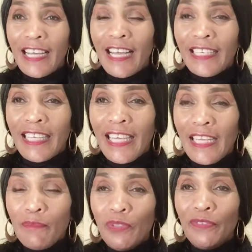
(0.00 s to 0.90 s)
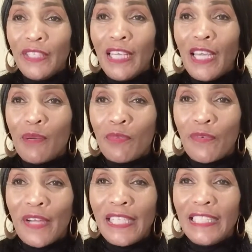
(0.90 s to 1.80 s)
I can't move the camera
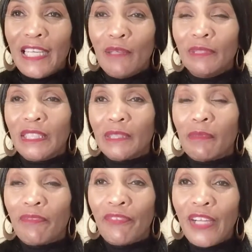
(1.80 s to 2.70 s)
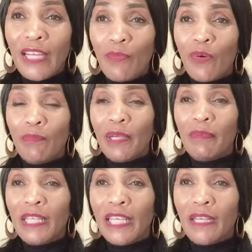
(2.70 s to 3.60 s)
right now because I'm afraid I won't be
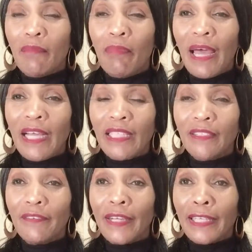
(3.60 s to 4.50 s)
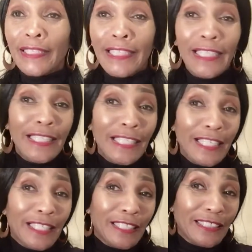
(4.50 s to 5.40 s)
able to get it back correctly.
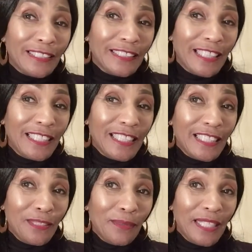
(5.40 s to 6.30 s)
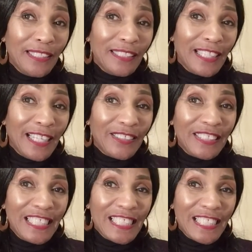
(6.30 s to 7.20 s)
And this is what it looked like on
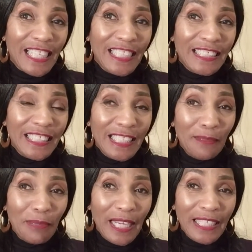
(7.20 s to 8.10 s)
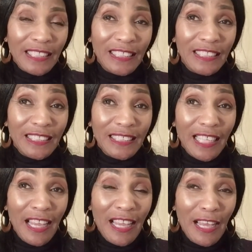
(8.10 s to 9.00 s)
the inside. Isn't that package just
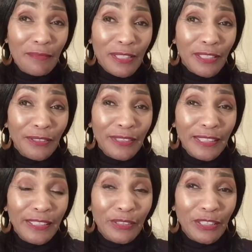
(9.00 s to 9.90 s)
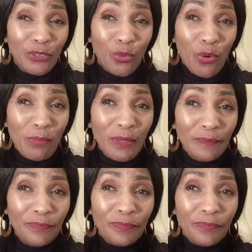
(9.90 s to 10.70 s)
absolutely adorable?